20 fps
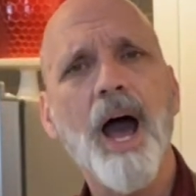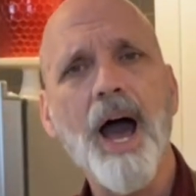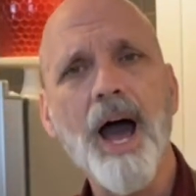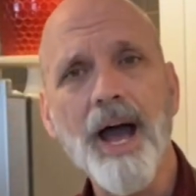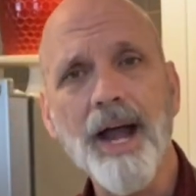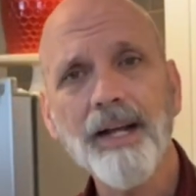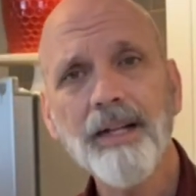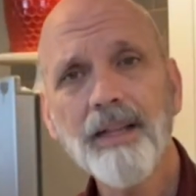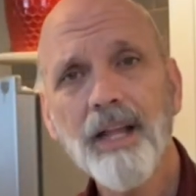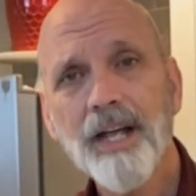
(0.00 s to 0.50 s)

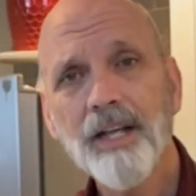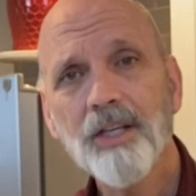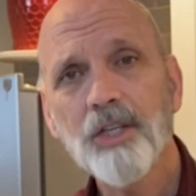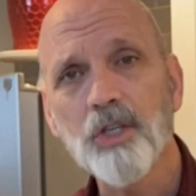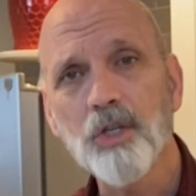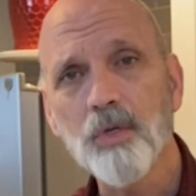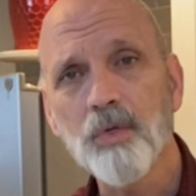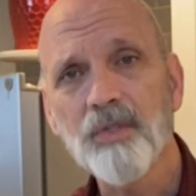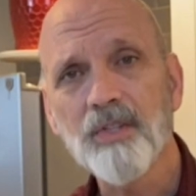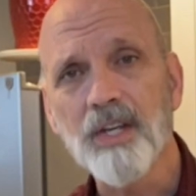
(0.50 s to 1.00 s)
I like
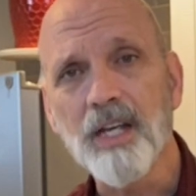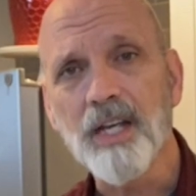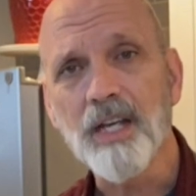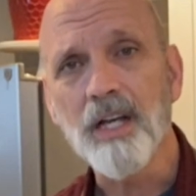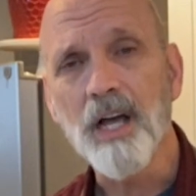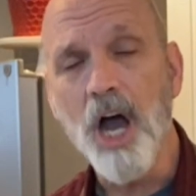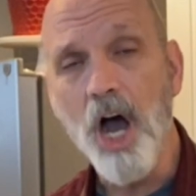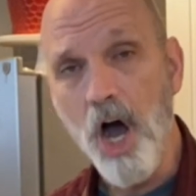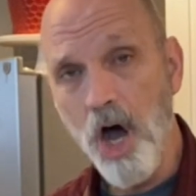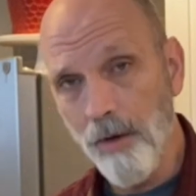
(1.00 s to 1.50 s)

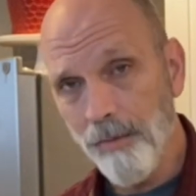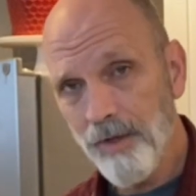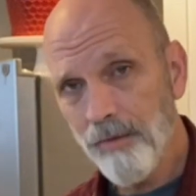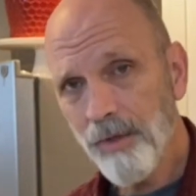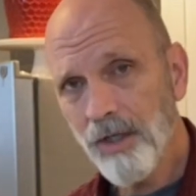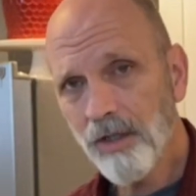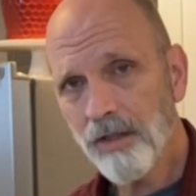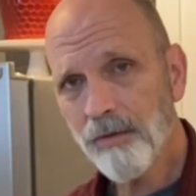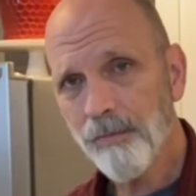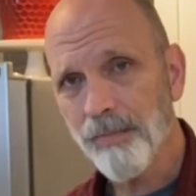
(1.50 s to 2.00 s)
using almond
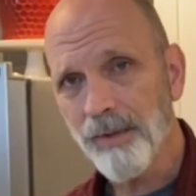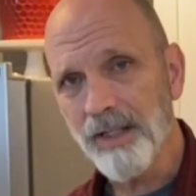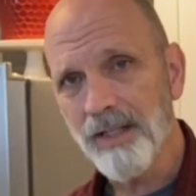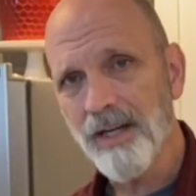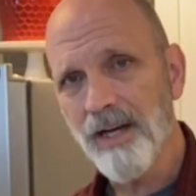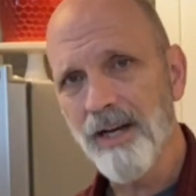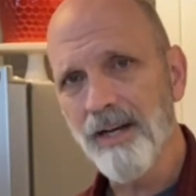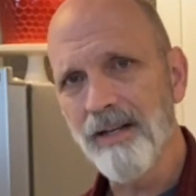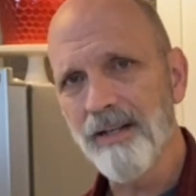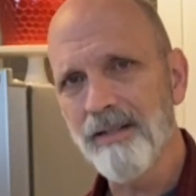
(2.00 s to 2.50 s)
milk
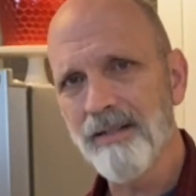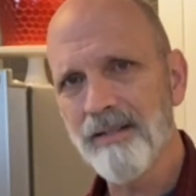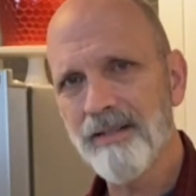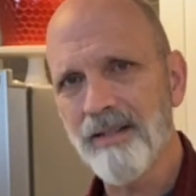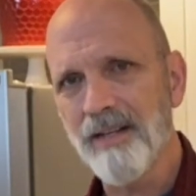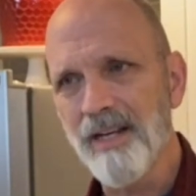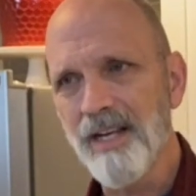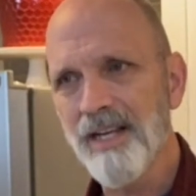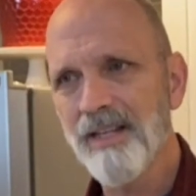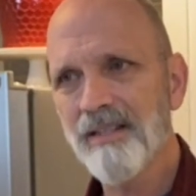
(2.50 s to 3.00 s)

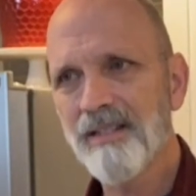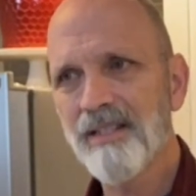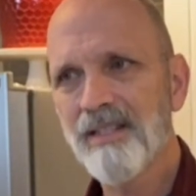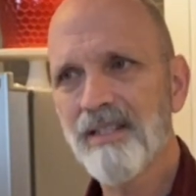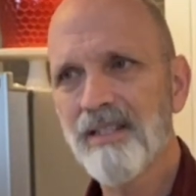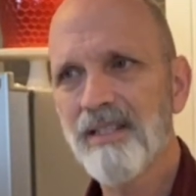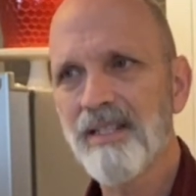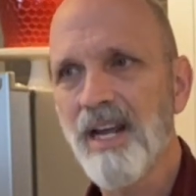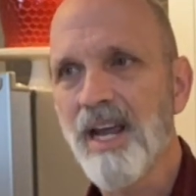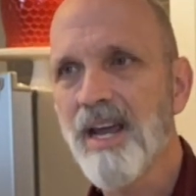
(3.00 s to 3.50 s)
because it
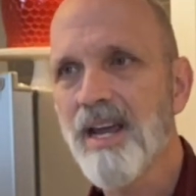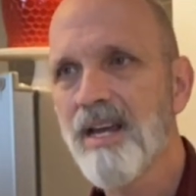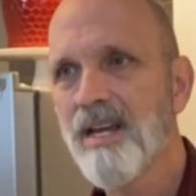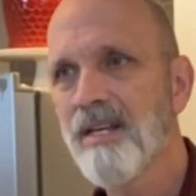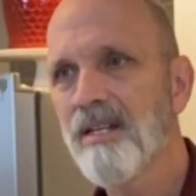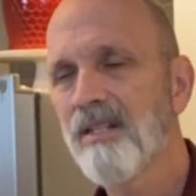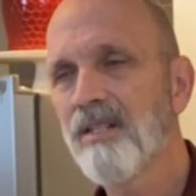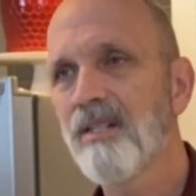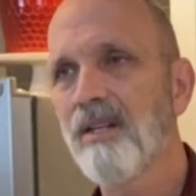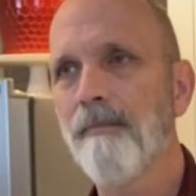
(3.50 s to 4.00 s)

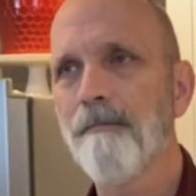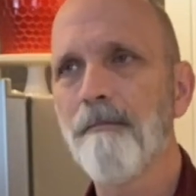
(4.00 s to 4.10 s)
stays